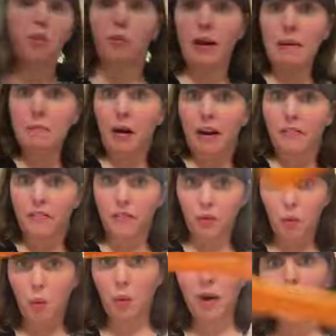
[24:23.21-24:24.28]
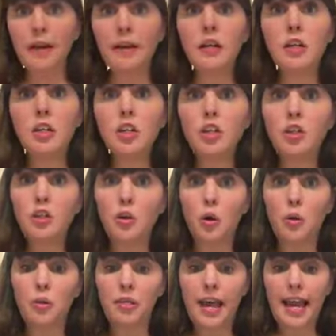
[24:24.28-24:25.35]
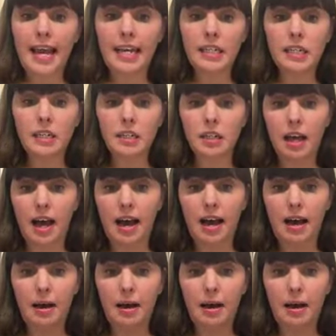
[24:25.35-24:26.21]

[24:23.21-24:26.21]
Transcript: 3 by 4 so that